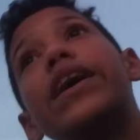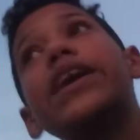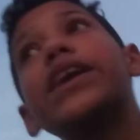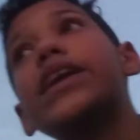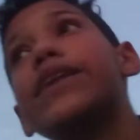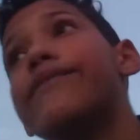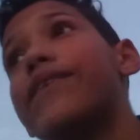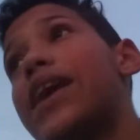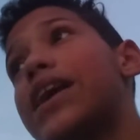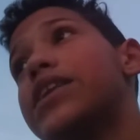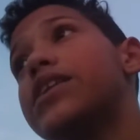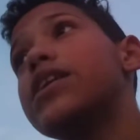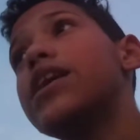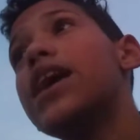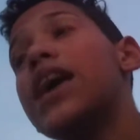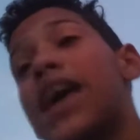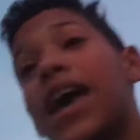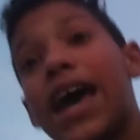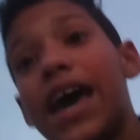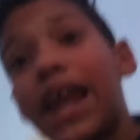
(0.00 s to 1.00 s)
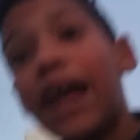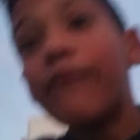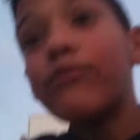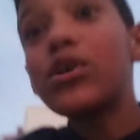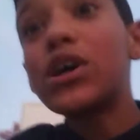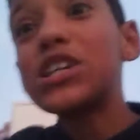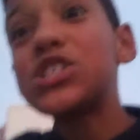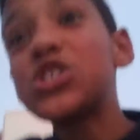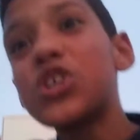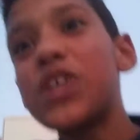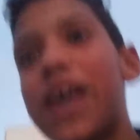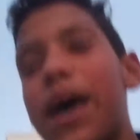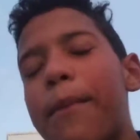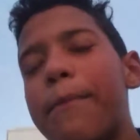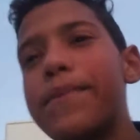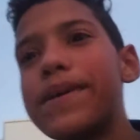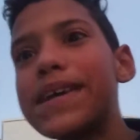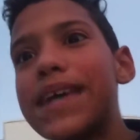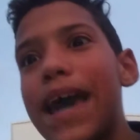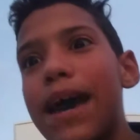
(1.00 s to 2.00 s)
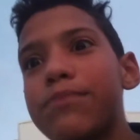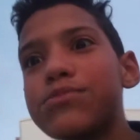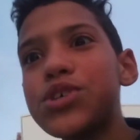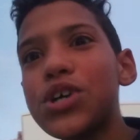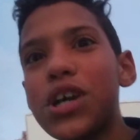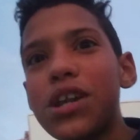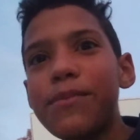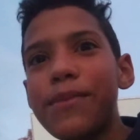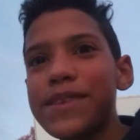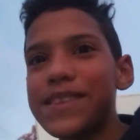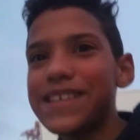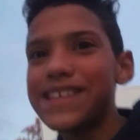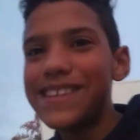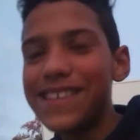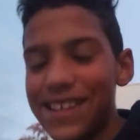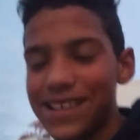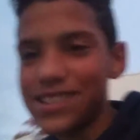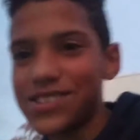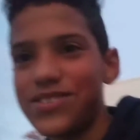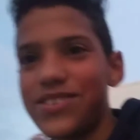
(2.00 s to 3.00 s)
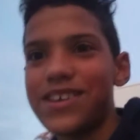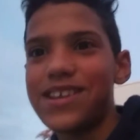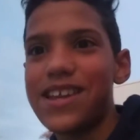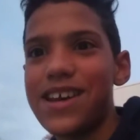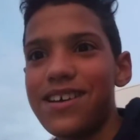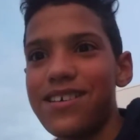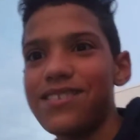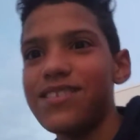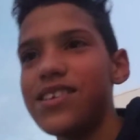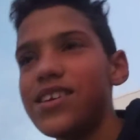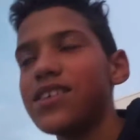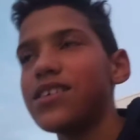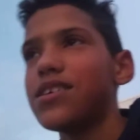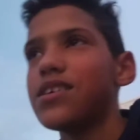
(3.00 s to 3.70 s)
and I've added, and have you guys saw the NBA? I'm talking about the Knicks right now.